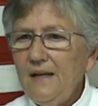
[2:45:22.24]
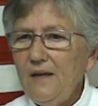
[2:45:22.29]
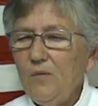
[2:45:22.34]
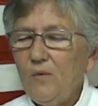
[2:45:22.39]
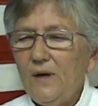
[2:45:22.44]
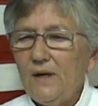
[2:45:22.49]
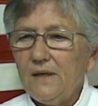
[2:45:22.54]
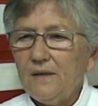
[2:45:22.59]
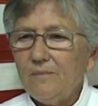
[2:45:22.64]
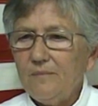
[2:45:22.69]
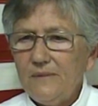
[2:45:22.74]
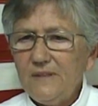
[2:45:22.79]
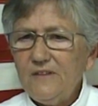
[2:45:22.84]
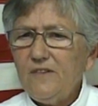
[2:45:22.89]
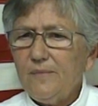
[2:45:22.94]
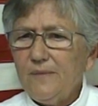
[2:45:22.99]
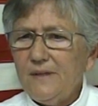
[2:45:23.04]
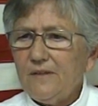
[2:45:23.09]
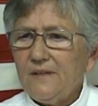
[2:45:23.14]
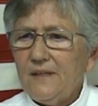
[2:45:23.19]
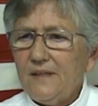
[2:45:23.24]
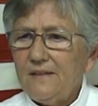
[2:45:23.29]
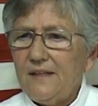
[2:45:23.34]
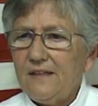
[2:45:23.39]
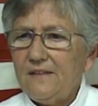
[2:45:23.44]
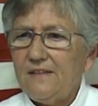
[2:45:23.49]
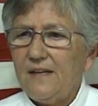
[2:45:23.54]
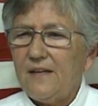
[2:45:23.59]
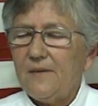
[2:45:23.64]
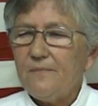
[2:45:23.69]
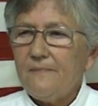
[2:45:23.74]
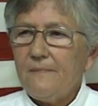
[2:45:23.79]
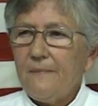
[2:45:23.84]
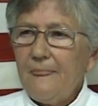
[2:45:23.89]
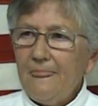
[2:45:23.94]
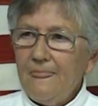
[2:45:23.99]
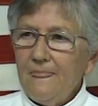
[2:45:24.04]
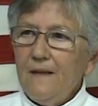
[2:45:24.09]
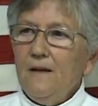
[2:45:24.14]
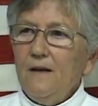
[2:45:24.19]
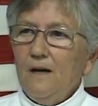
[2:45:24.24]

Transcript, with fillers: 81. Must have been around very that time. Likely.